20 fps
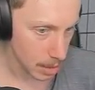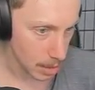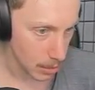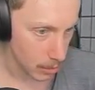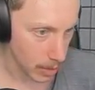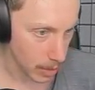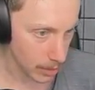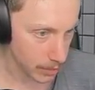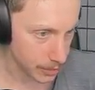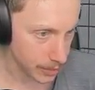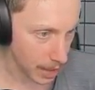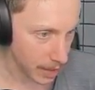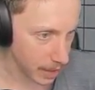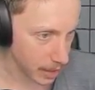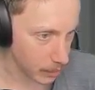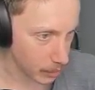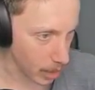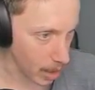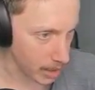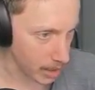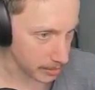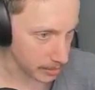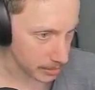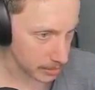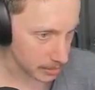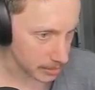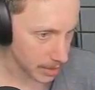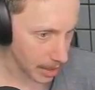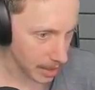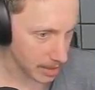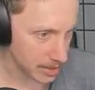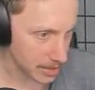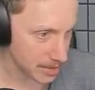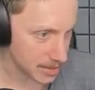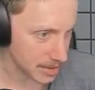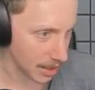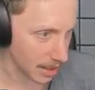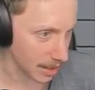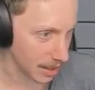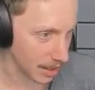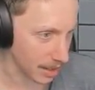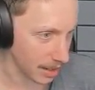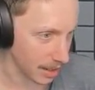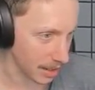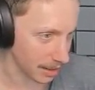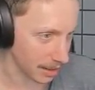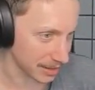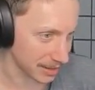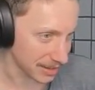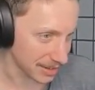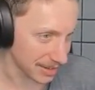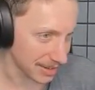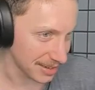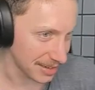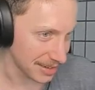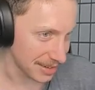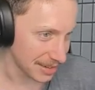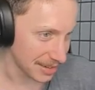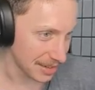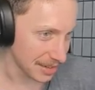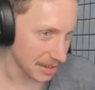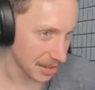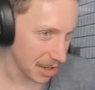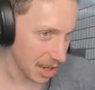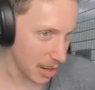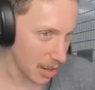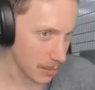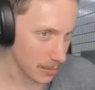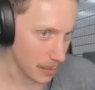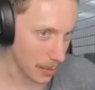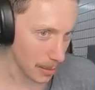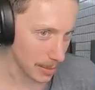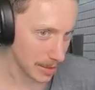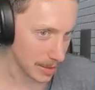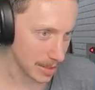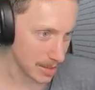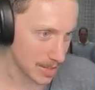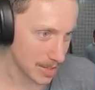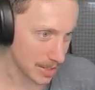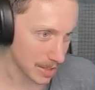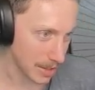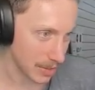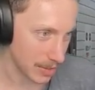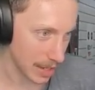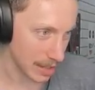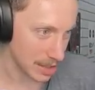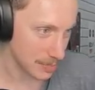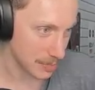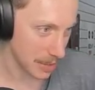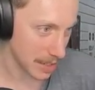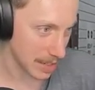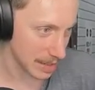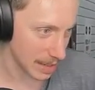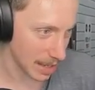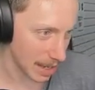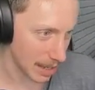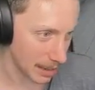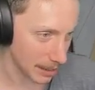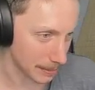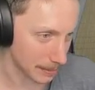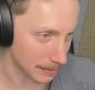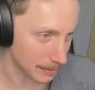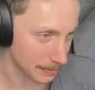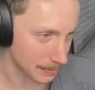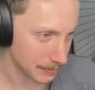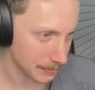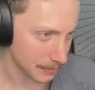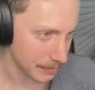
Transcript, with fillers: Well, that ain't right. That is, uh... I would probably consider that to be um,